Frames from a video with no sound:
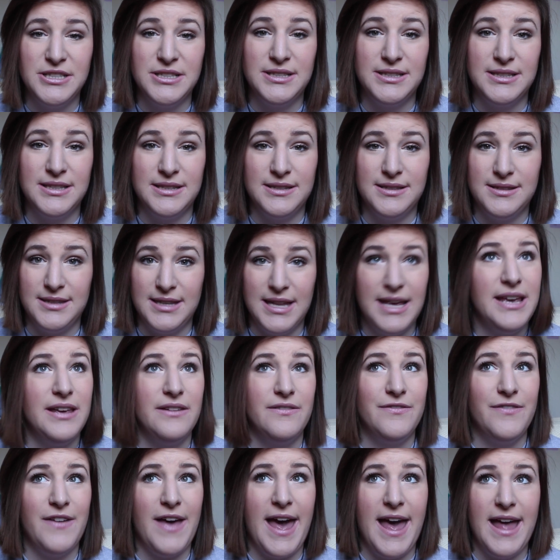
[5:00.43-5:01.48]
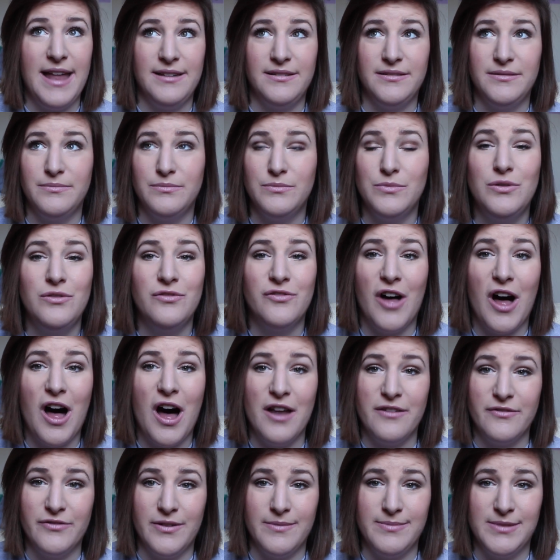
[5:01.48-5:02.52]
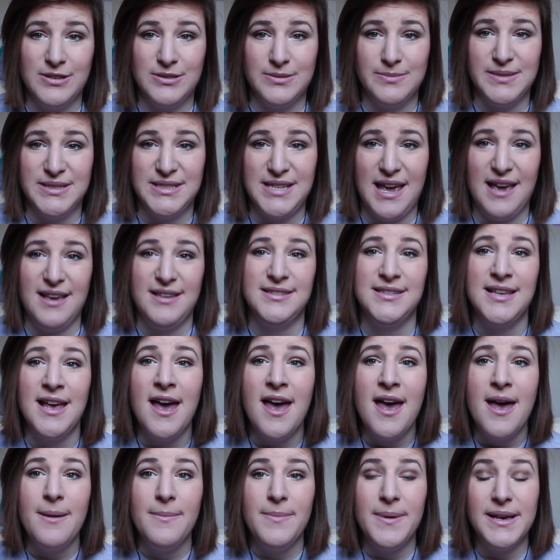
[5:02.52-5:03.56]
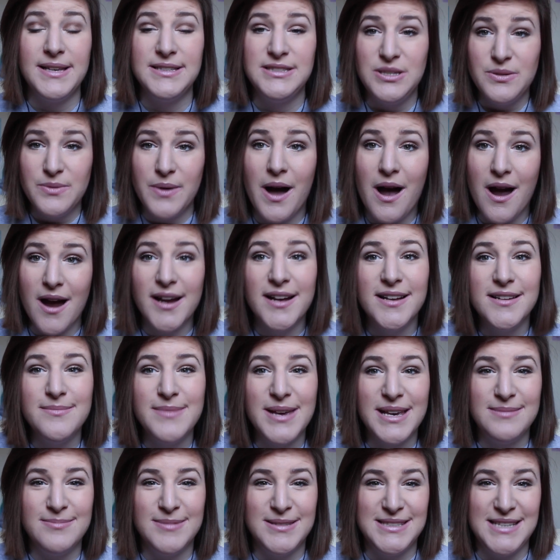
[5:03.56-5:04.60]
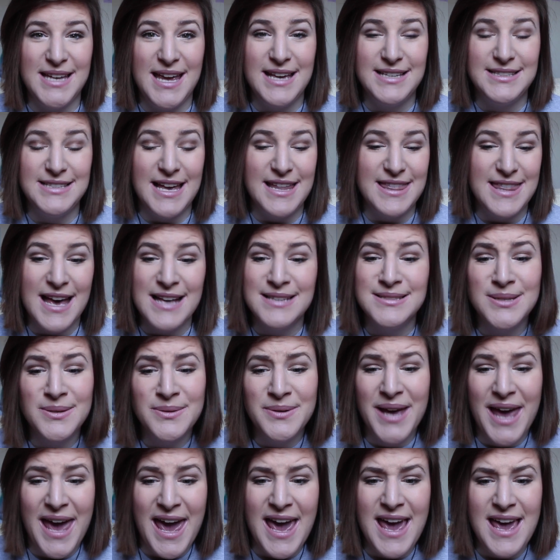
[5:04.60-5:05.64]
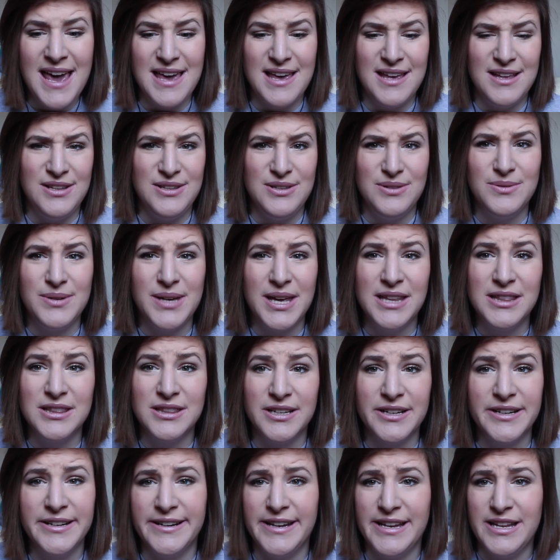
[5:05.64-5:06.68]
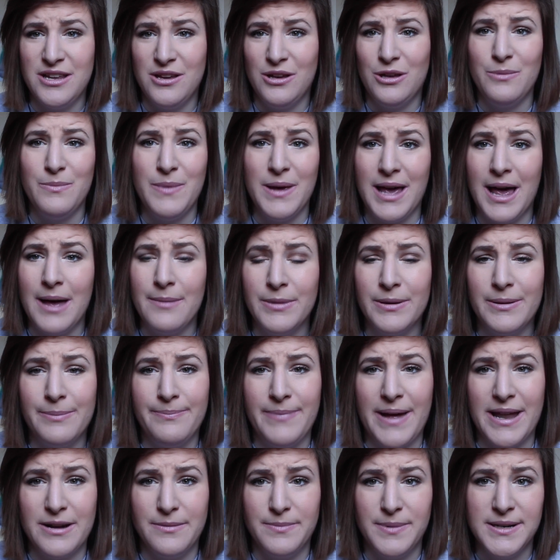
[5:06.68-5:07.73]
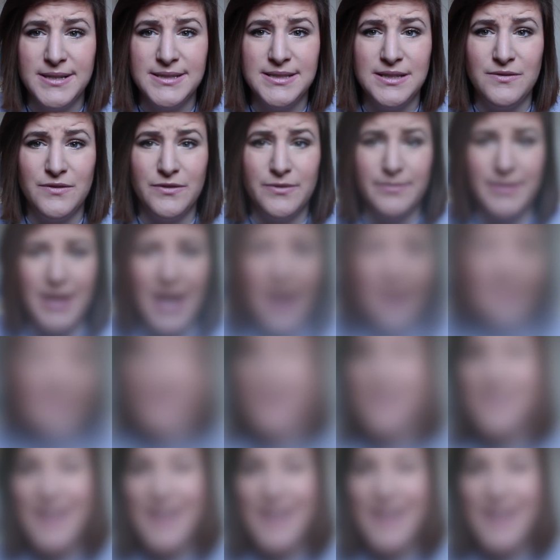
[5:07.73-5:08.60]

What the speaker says: to live and move on from those mistakes, because you are going to make mistakes and that's okay. You can learn and you can become a better person from that.